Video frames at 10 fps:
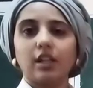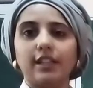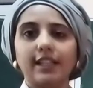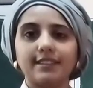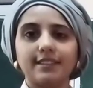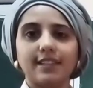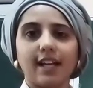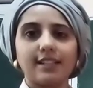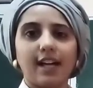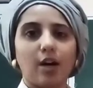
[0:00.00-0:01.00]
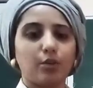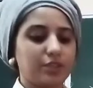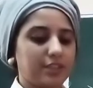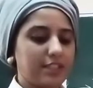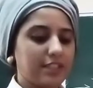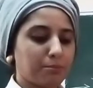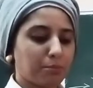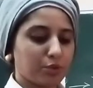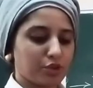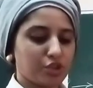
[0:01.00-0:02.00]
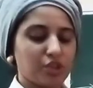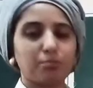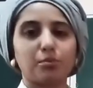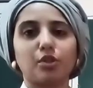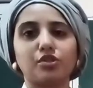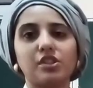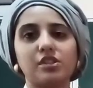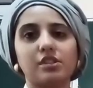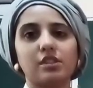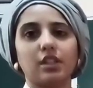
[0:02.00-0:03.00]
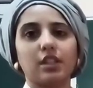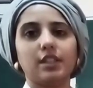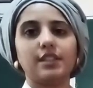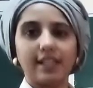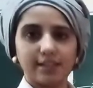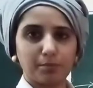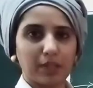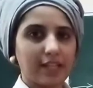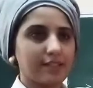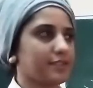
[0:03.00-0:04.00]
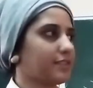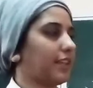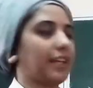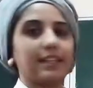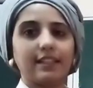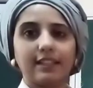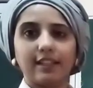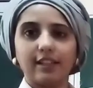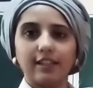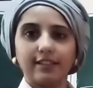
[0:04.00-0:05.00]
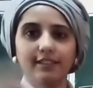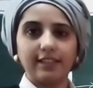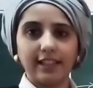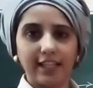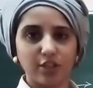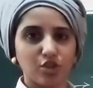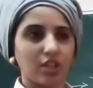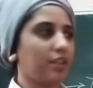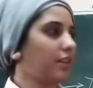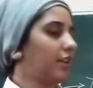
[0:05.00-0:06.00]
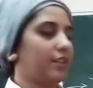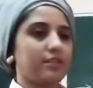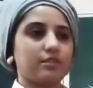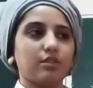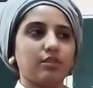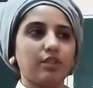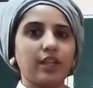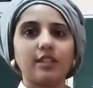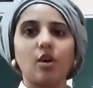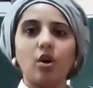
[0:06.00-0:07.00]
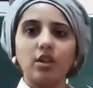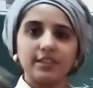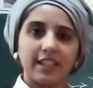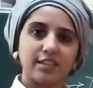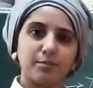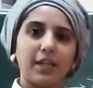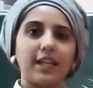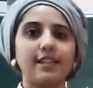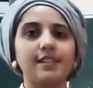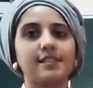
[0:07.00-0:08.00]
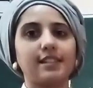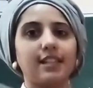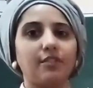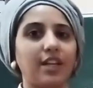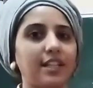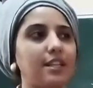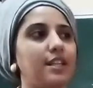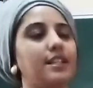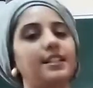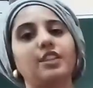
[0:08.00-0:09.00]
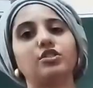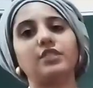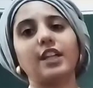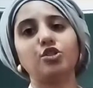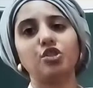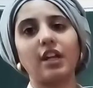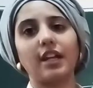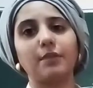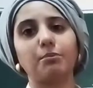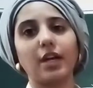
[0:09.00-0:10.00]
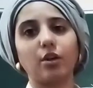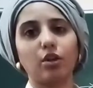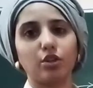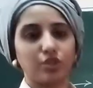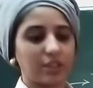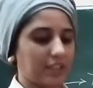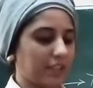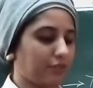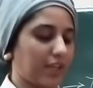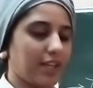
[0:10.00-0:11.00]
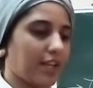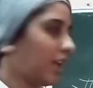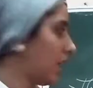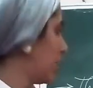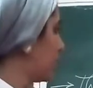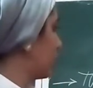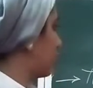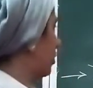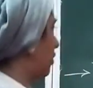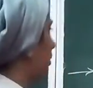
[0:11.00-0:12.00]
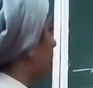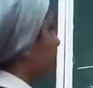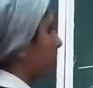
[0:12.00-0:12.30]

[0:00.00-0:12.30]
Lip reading: let's start how the decomposition process takes place in the nature. So it all takes place in a very natural and biological way. So